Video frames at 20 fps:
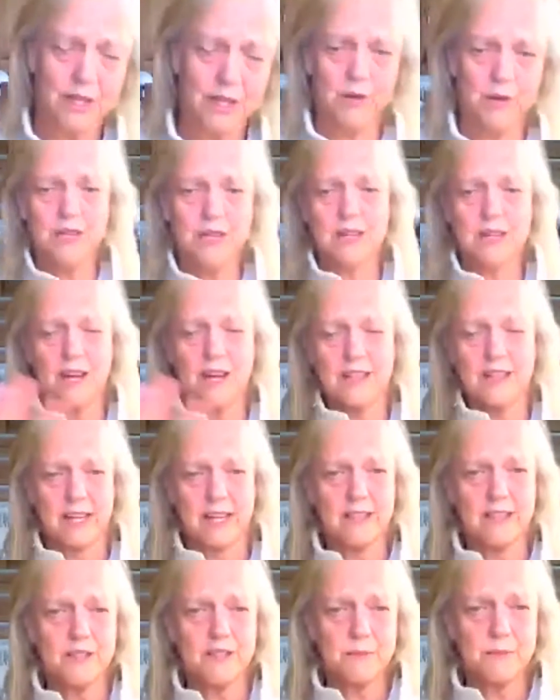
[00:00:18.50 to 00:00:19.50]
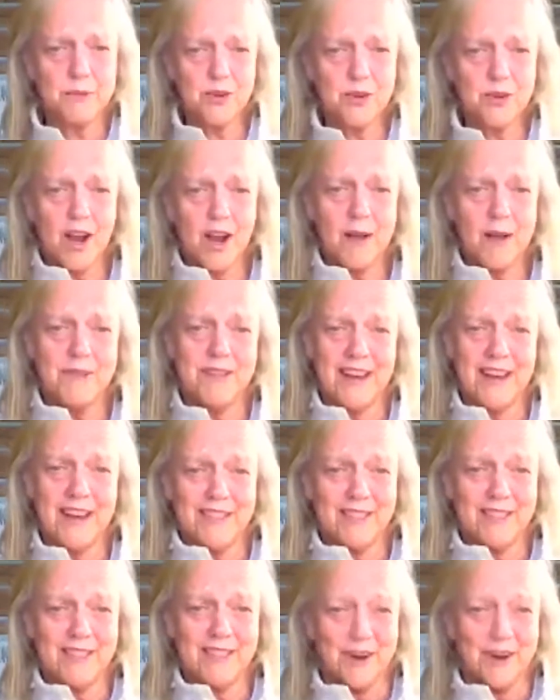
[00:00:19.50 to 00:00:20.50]
you, I did not exactly subscribe to
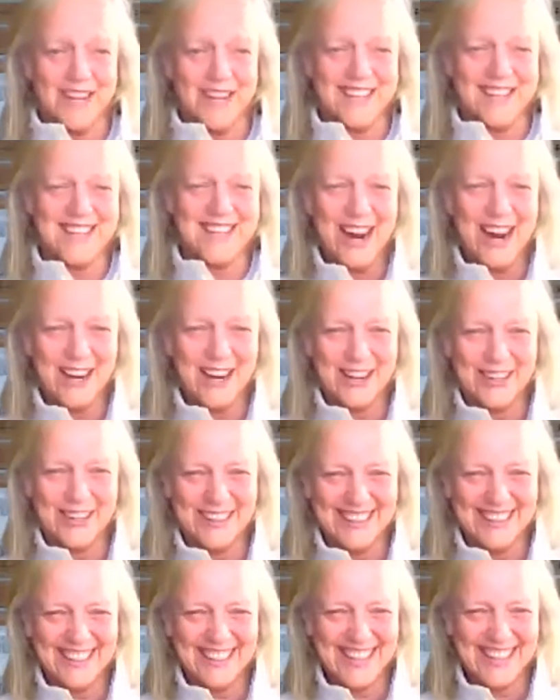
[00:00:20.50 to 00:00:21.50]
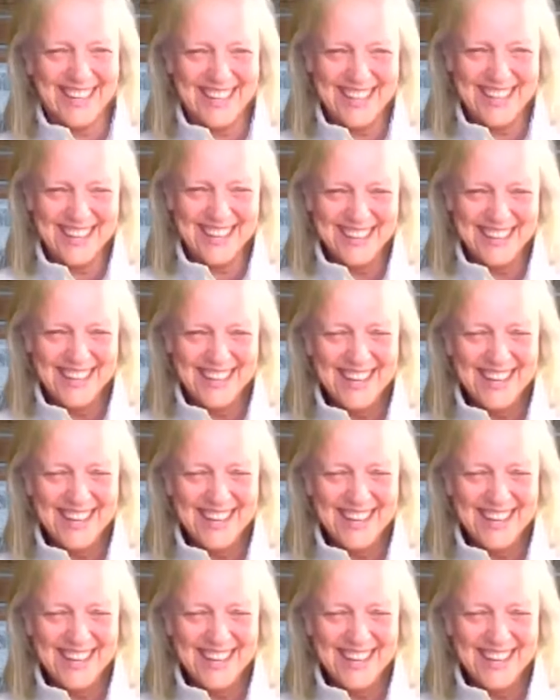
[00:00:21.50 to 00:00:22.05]
that theory entirely,